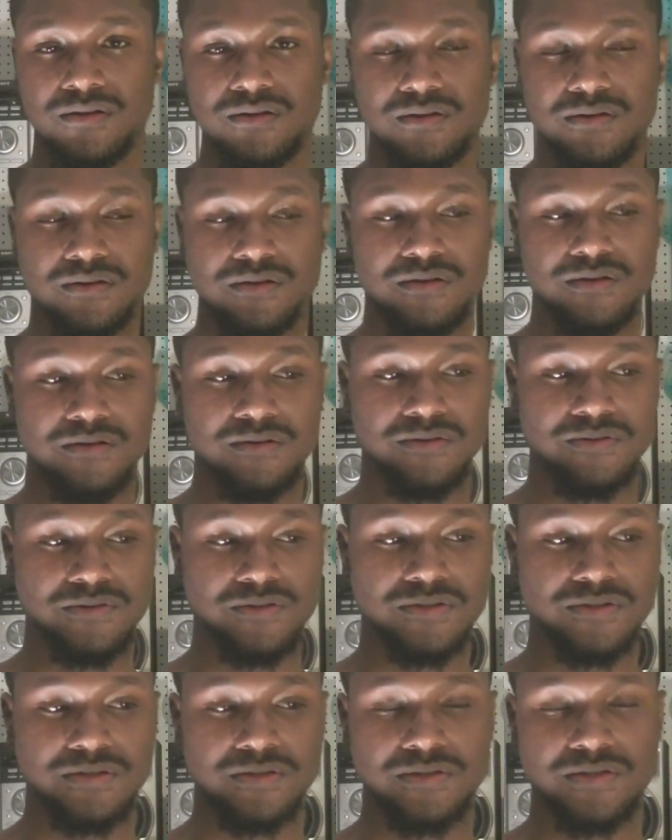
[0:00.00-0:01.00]
and
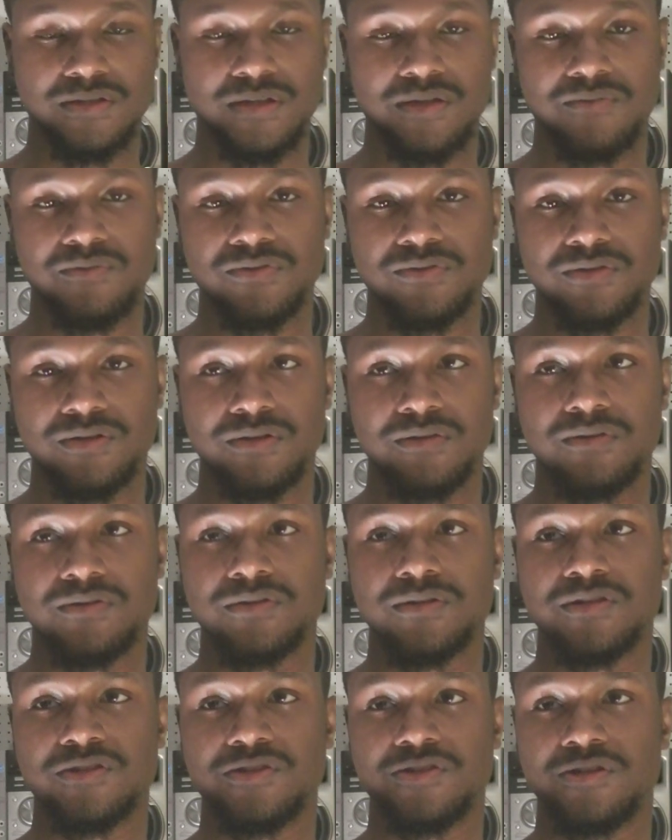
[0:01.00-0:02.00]
just the stable
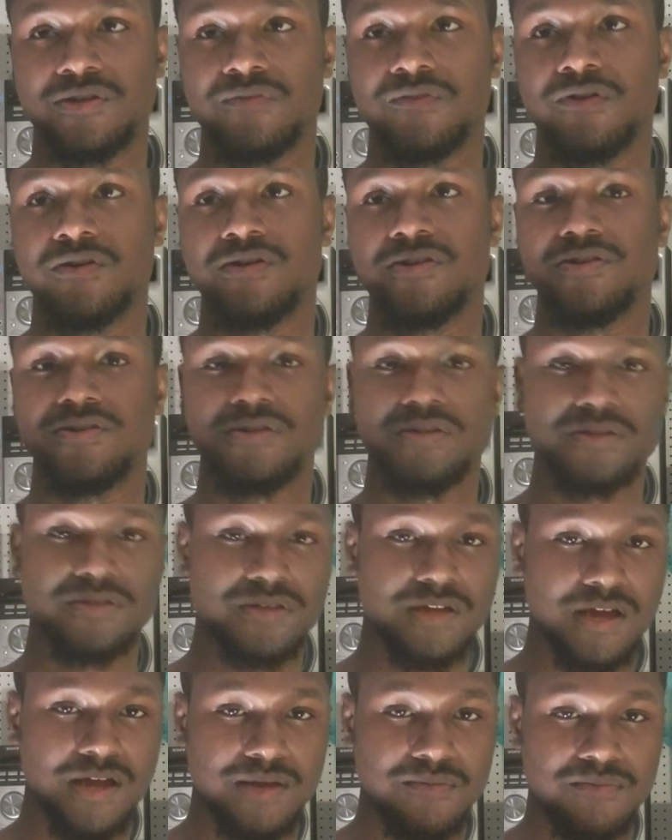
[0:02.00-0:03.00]
since Jeff Hardy just
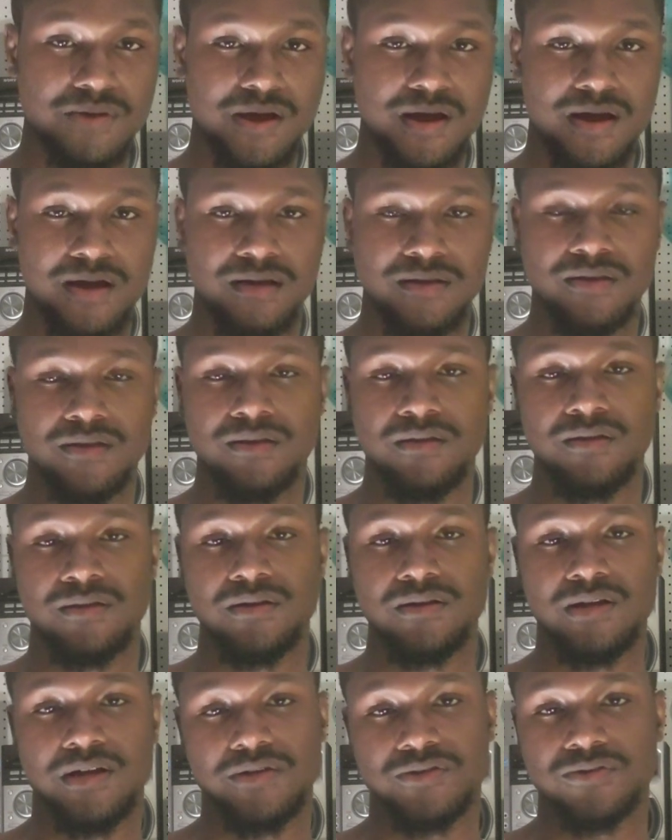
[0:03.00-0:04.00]
came back
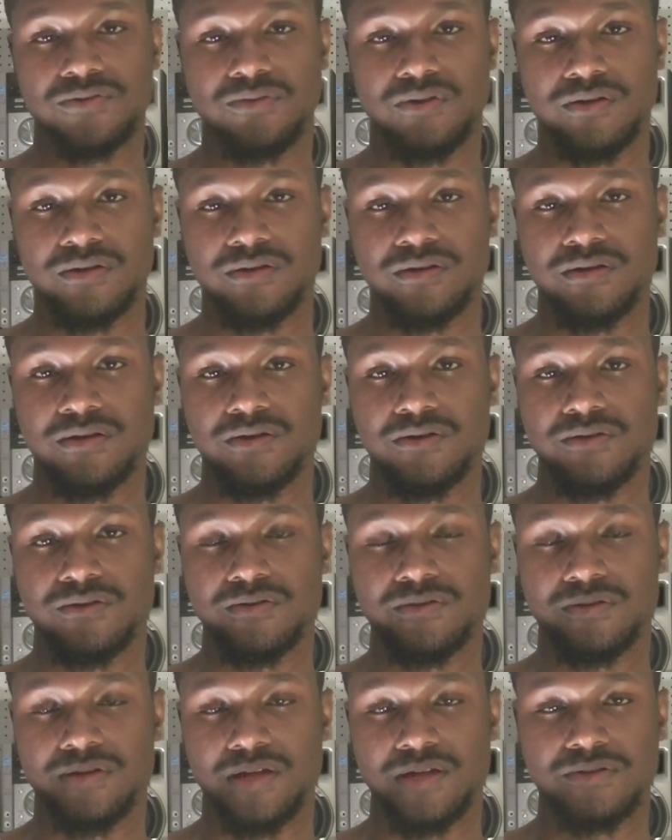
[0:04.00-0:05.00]
not too long
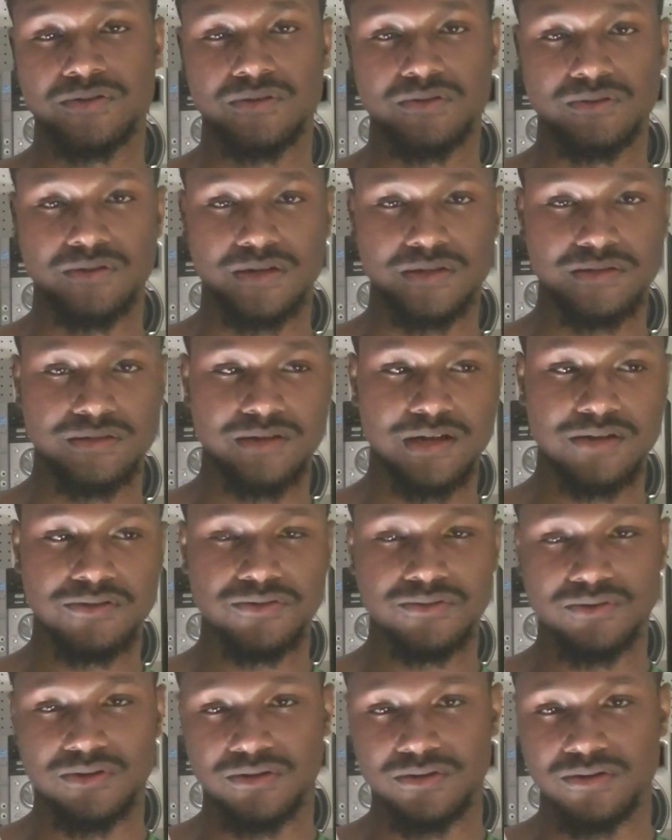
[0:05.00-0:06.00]

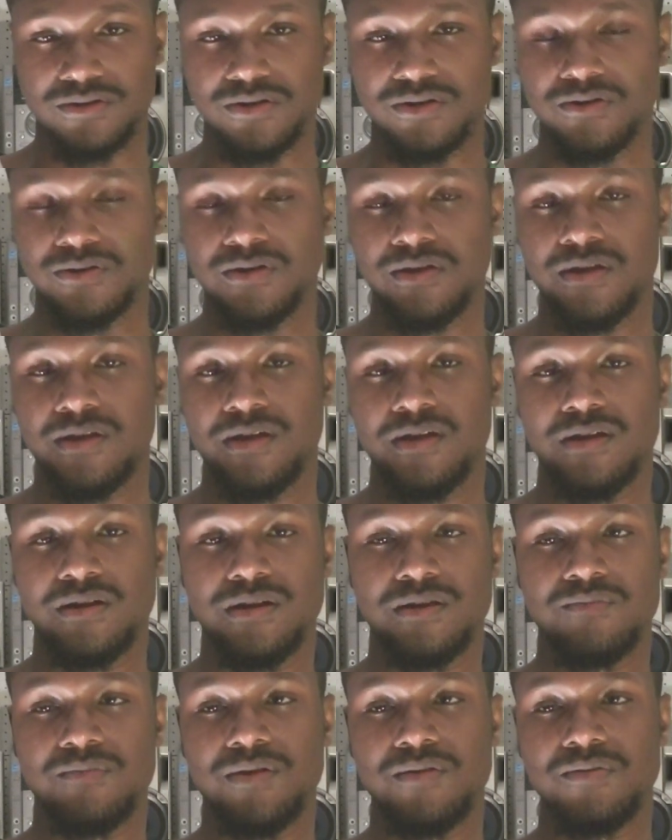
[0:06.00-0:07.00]
ago, and
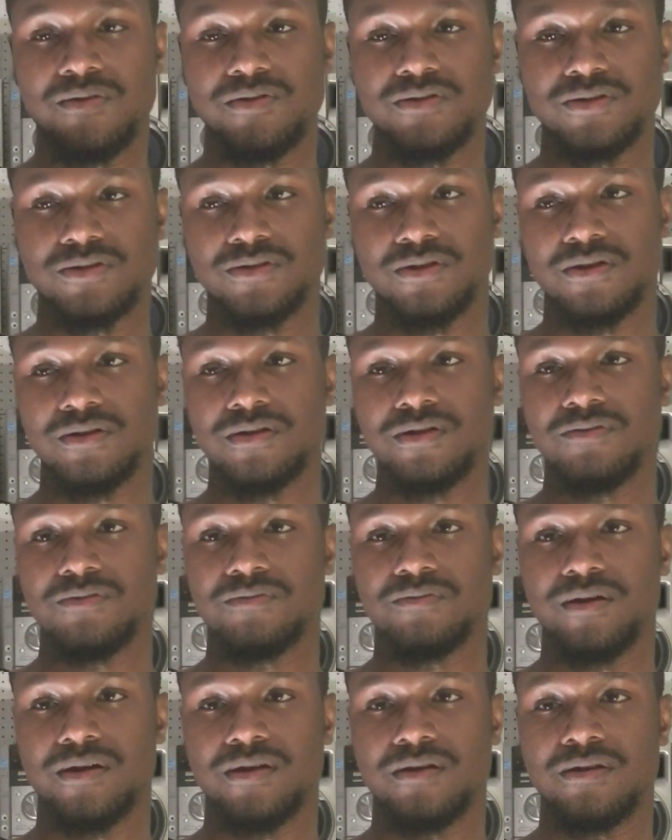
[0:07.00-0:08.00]
then maybe just thought he
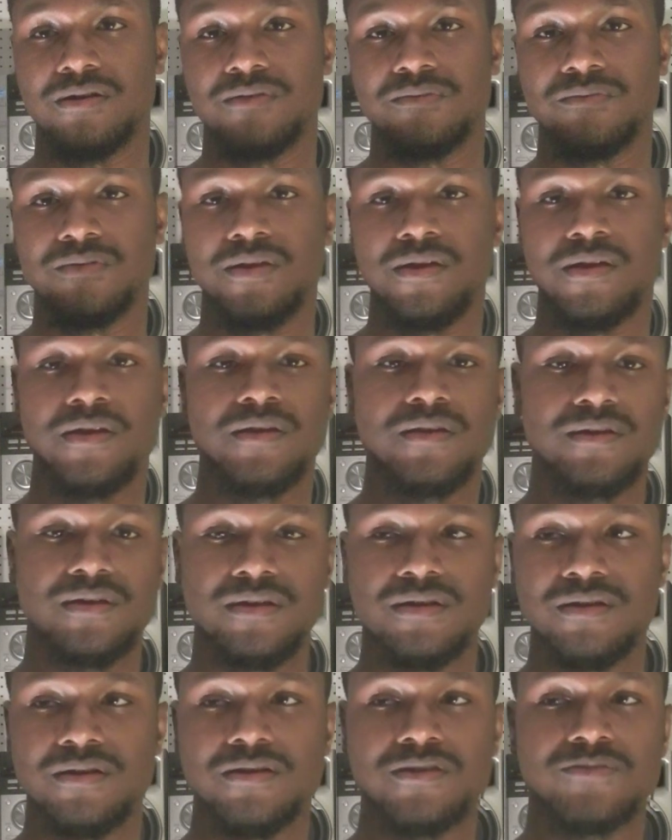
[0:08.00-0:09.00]
would probably end up
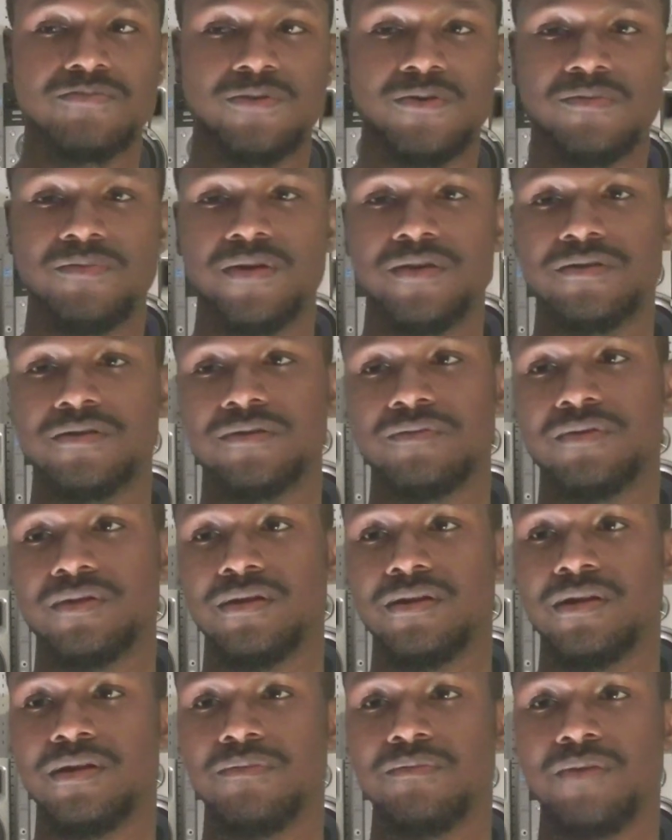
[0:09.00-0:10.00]
getting this momentum
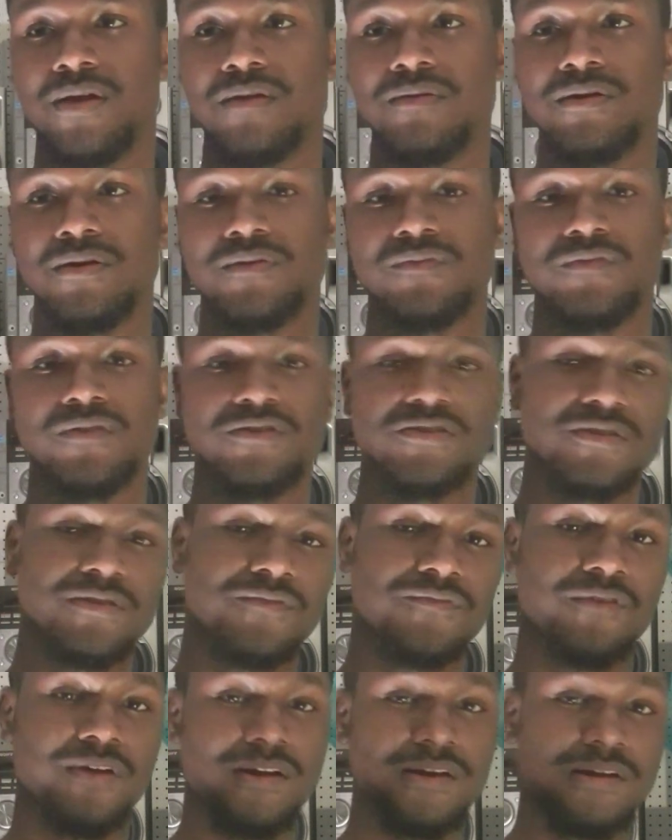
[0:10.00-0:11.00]
and then maybe eventually
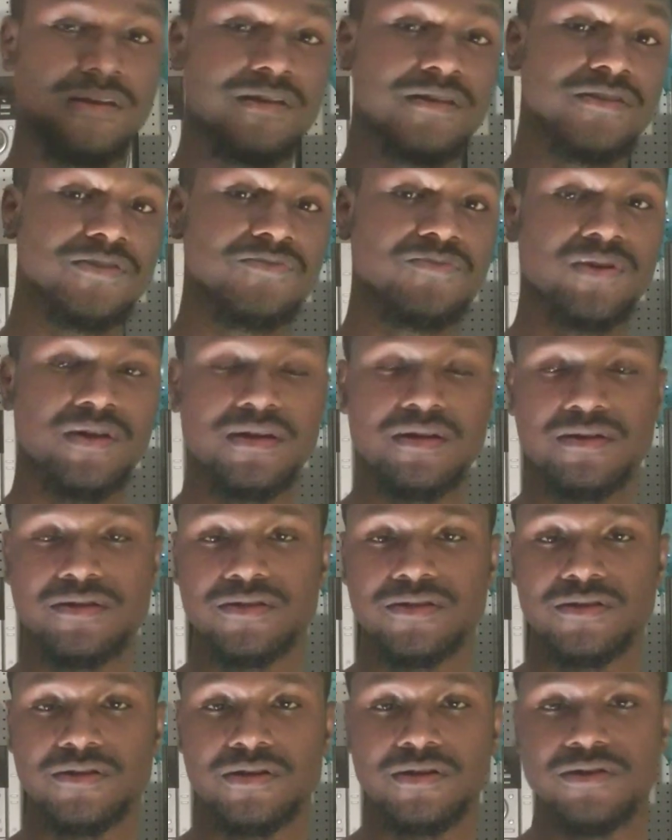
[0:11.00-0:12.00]
finding his way
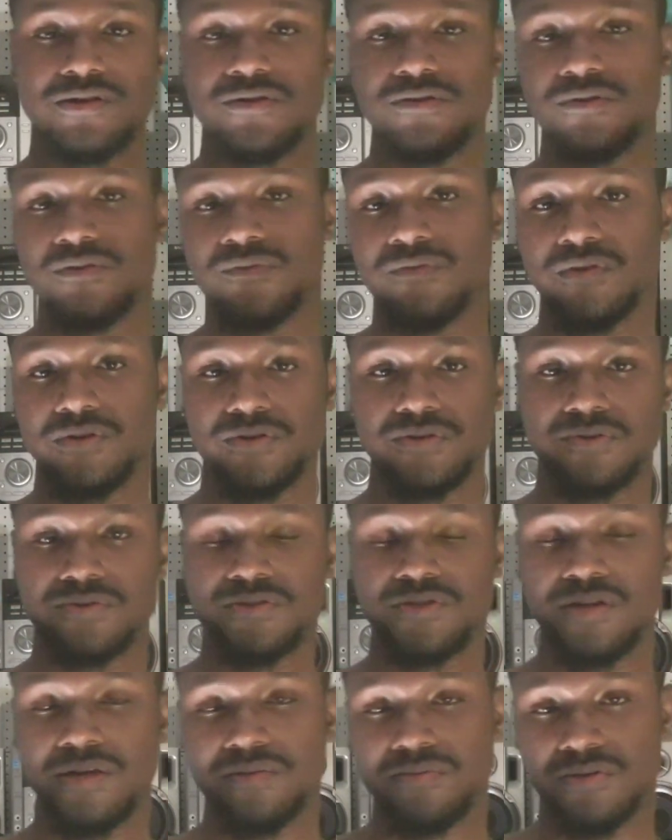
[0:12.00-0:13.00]
into a Universal
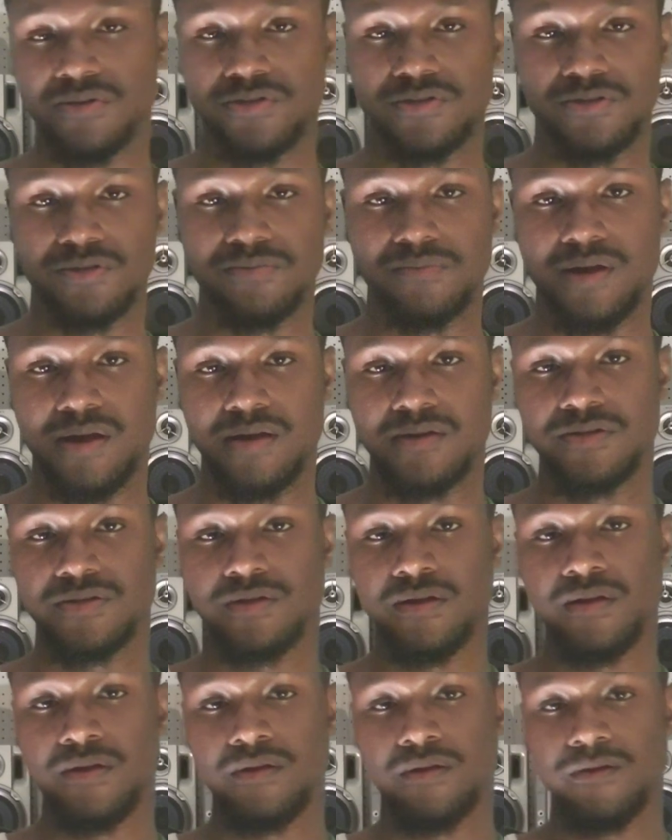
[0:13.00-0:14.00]
Championship match
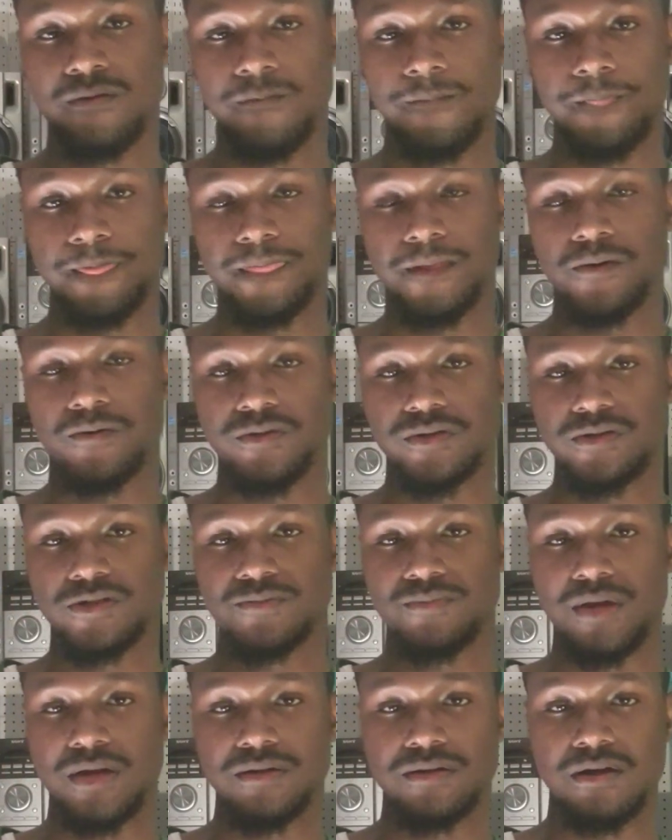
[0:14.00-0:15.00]
on
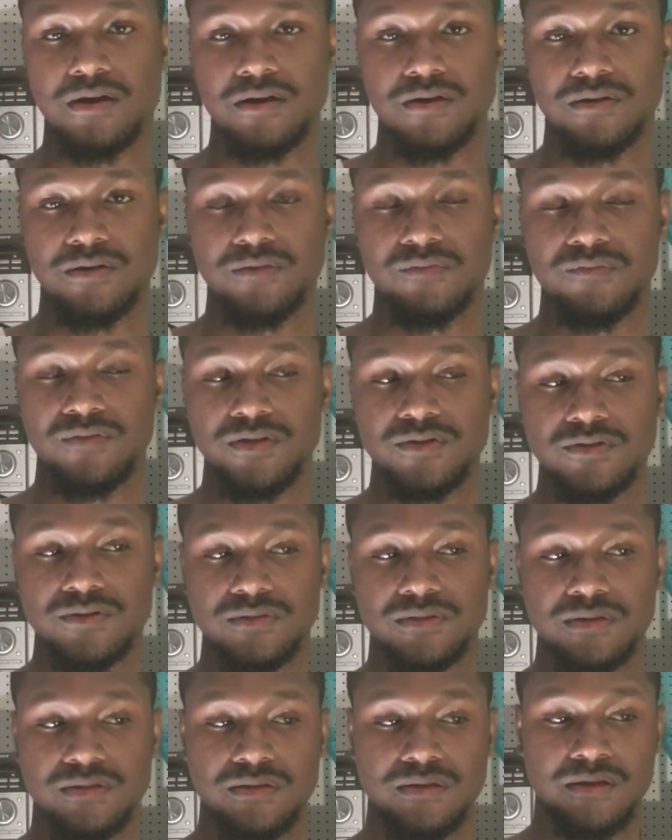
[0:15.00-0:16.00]
SmackDown
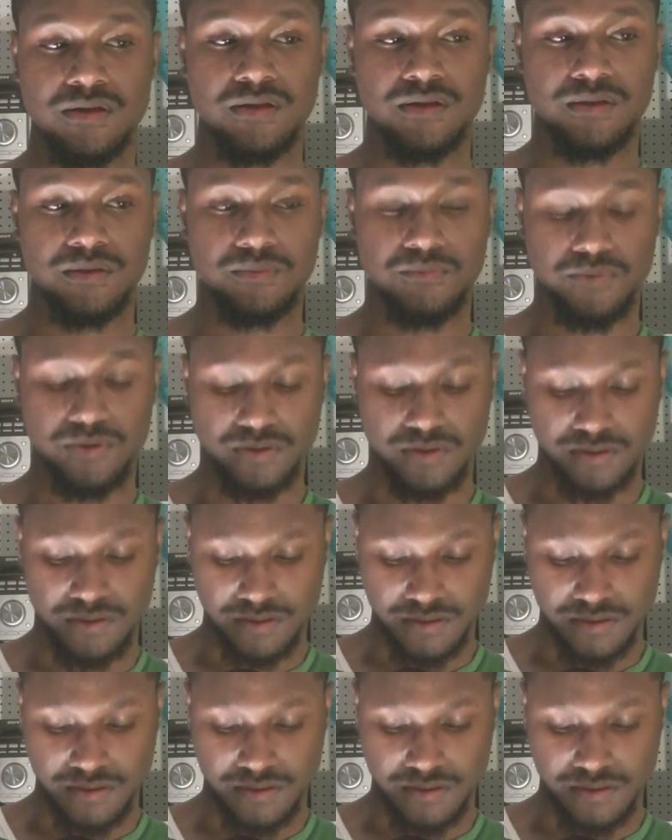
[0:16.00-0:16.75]
eventually. But